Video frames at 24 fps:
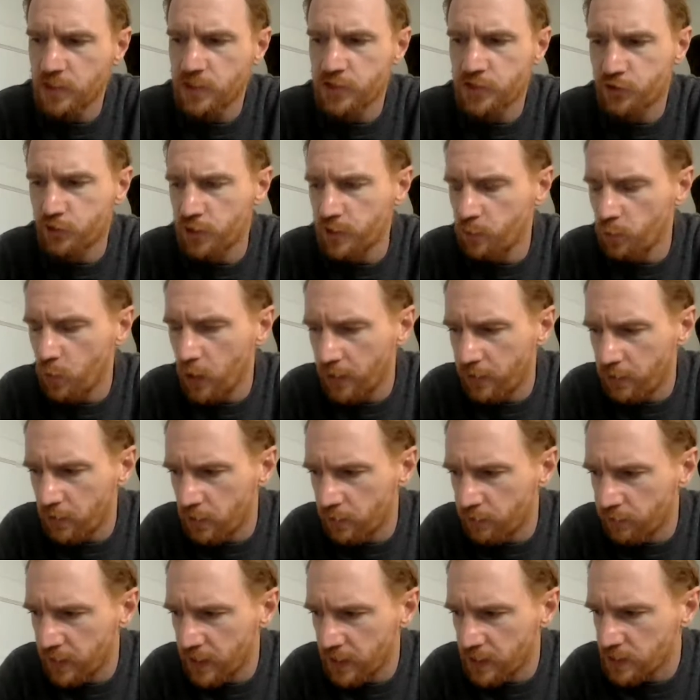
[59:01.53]
extreme
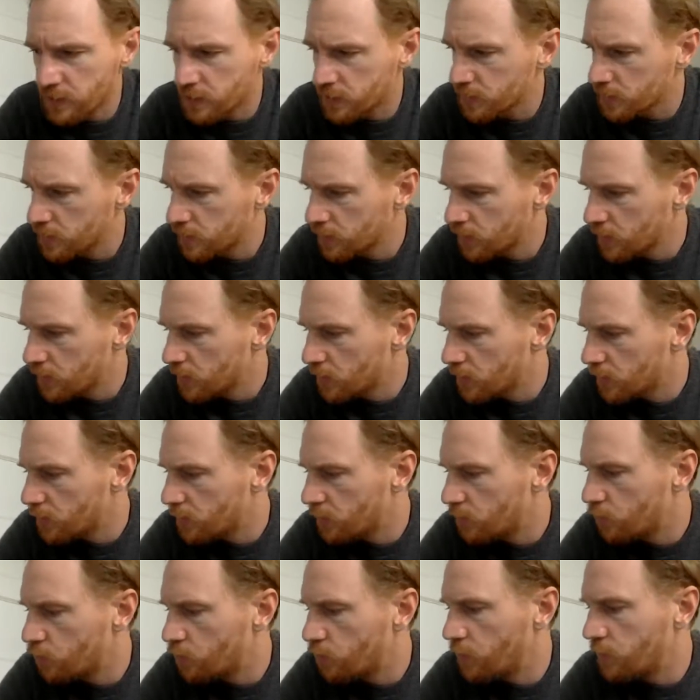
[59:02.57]
weather events
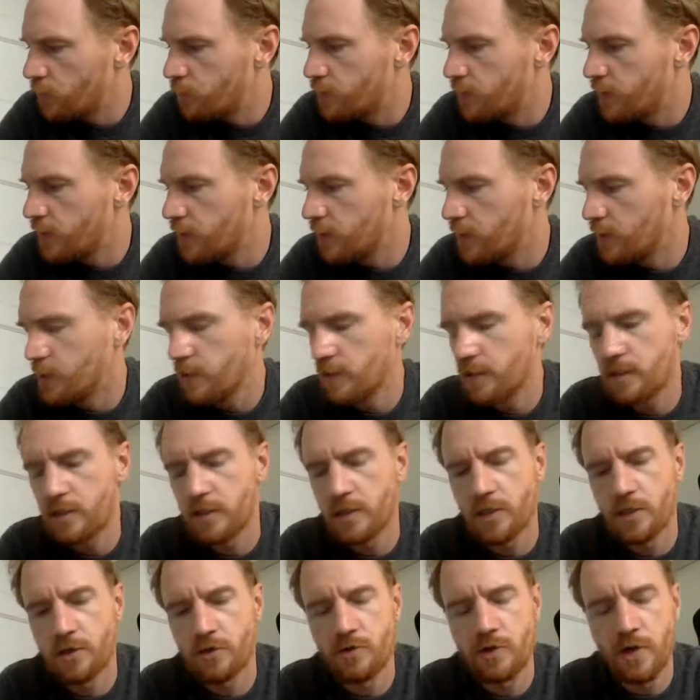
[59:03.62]
would be
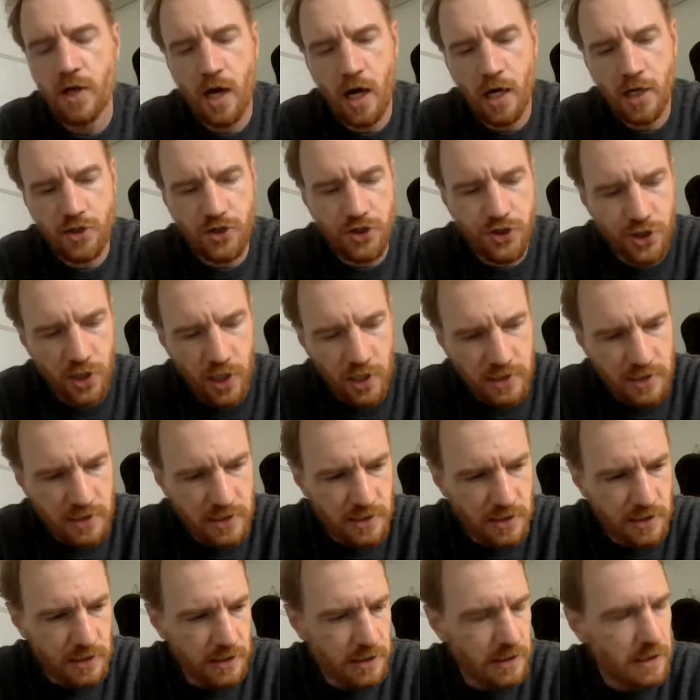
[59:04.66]
not
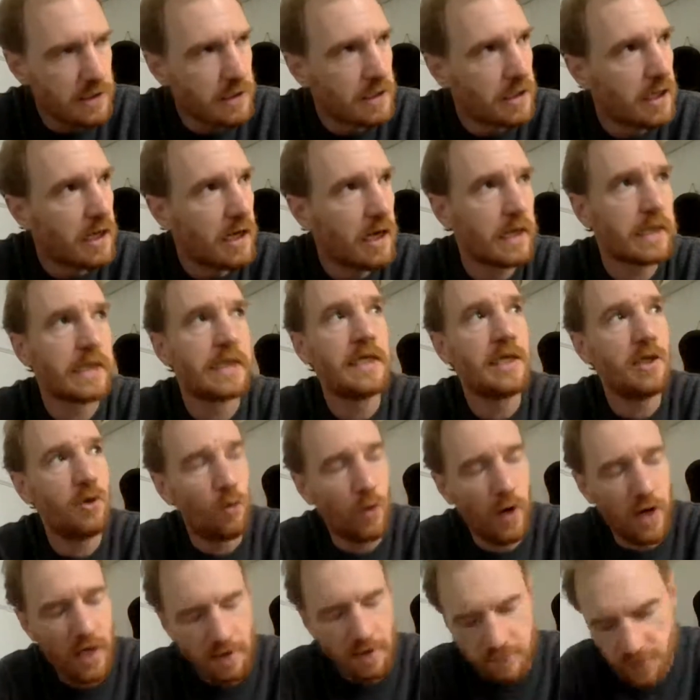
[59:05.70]
just
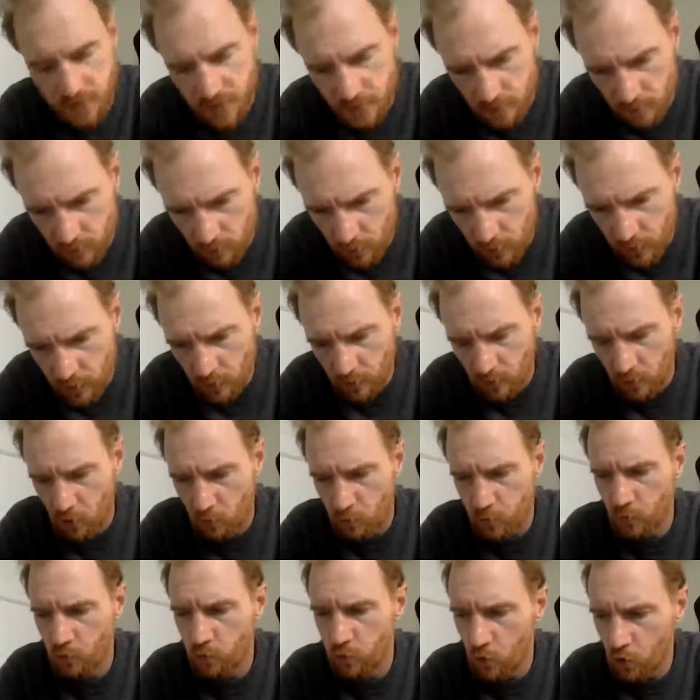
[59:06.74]
heat waves. Right?
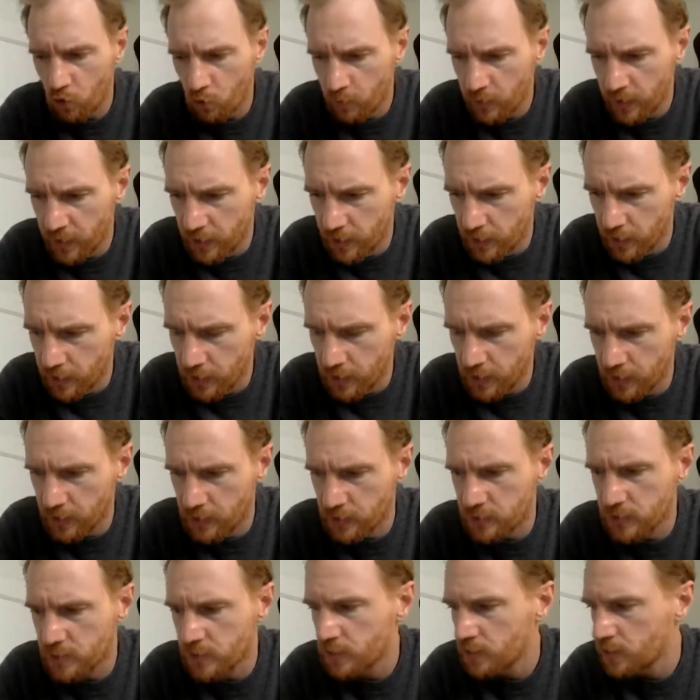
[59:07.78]
Global warming
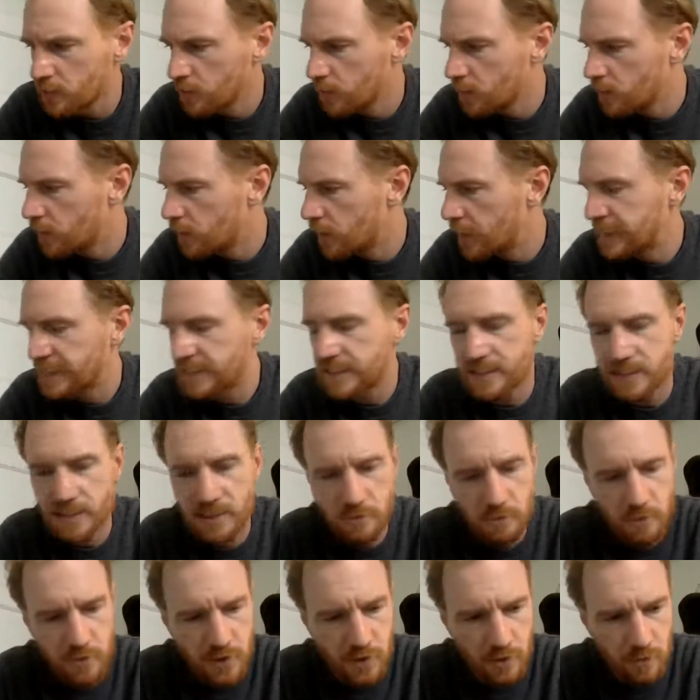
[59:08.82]
is a
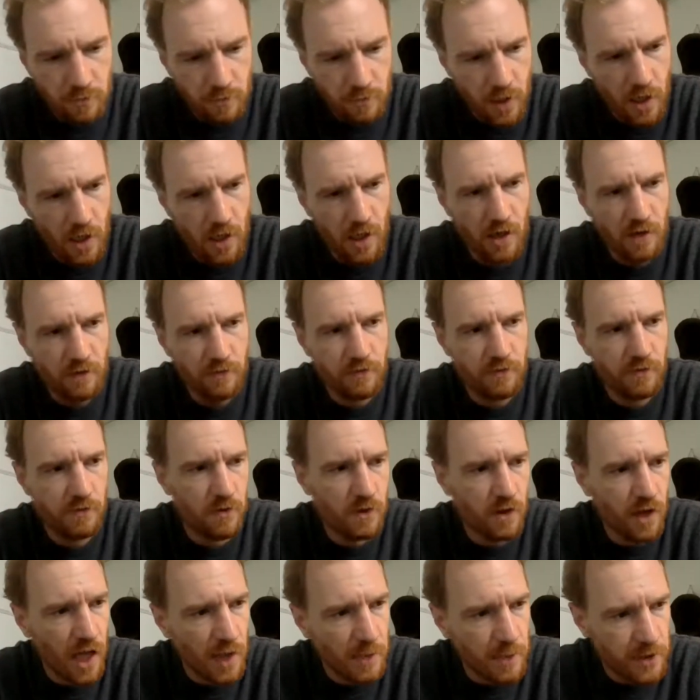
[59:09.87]
symptom of
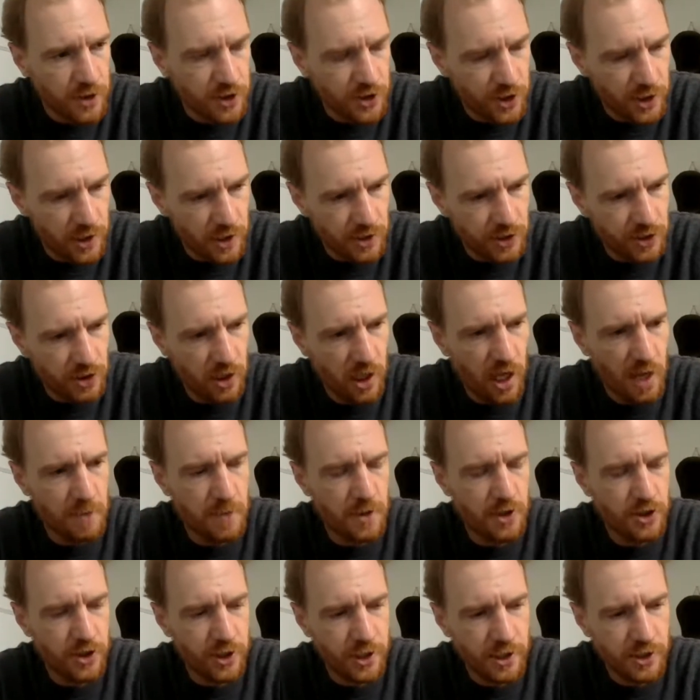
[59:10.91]
climate change.
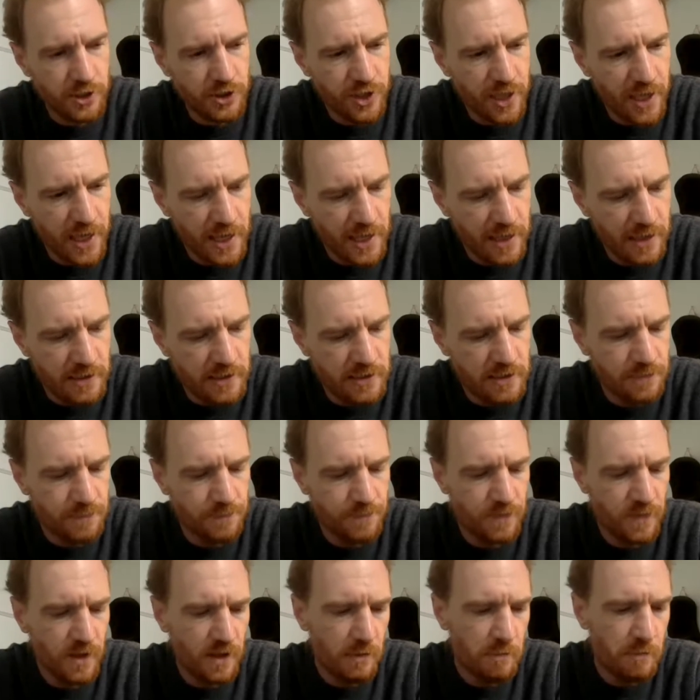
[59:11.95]
Climate change has
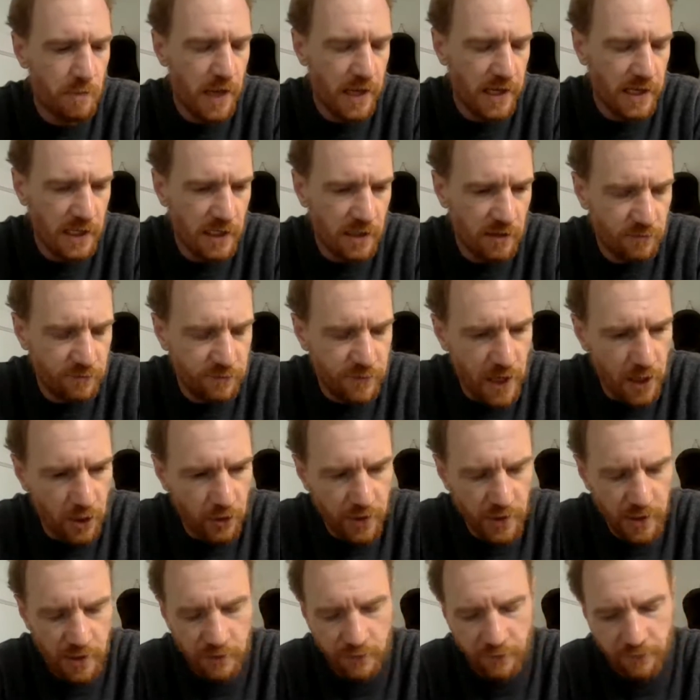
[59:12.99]
many and
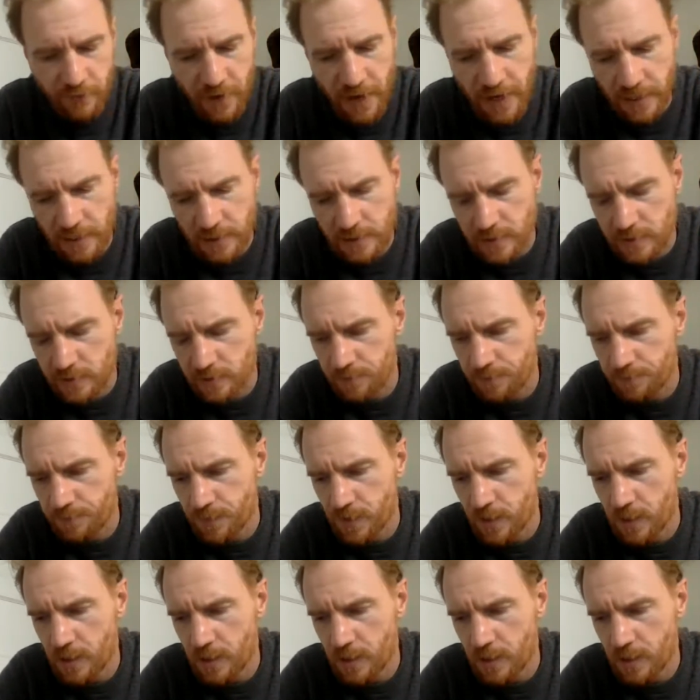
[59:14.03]
varied effects.